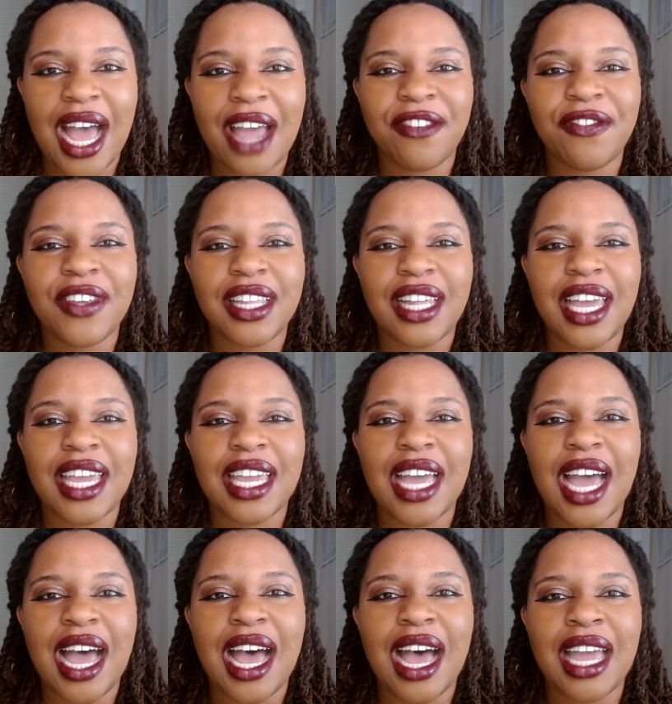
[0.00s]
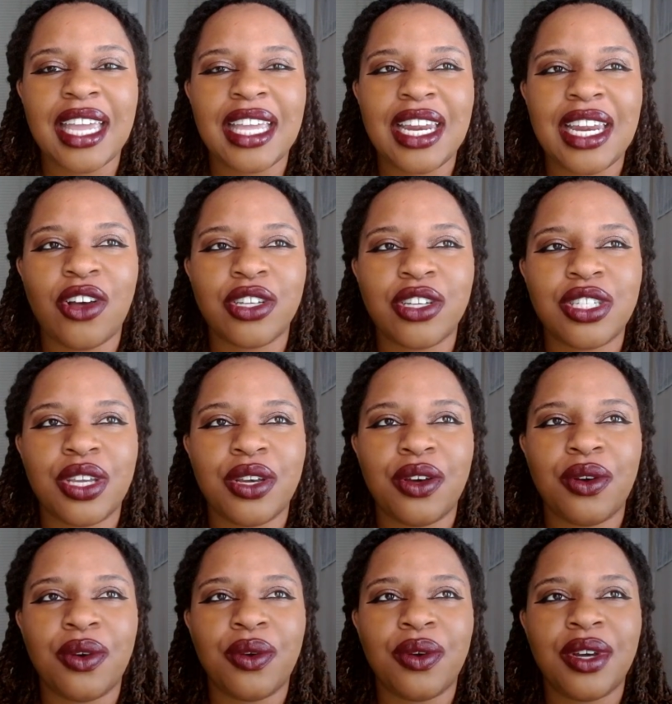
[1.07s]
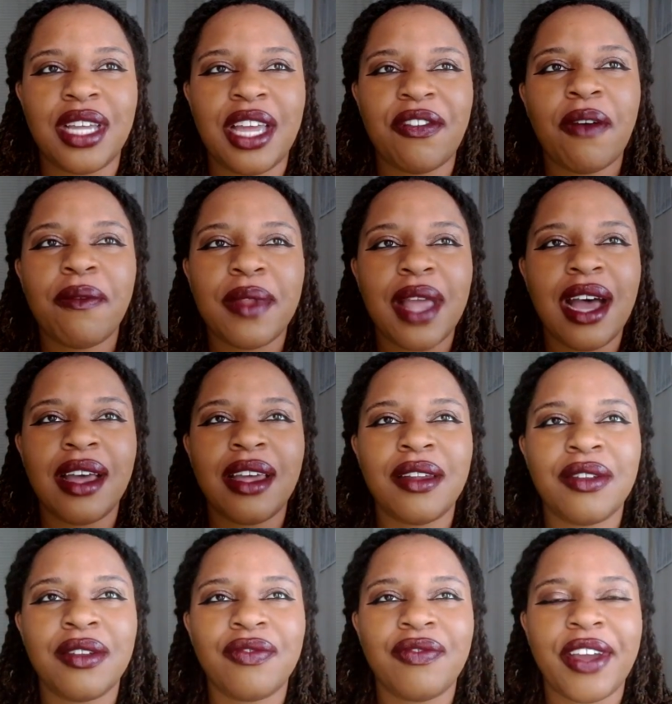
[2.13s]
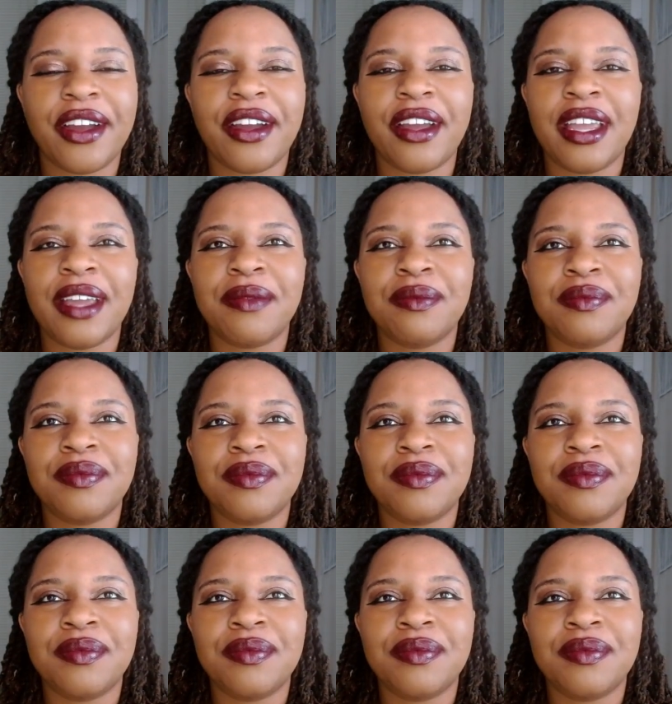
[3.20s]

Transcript: I feel like I can also, if I'm not very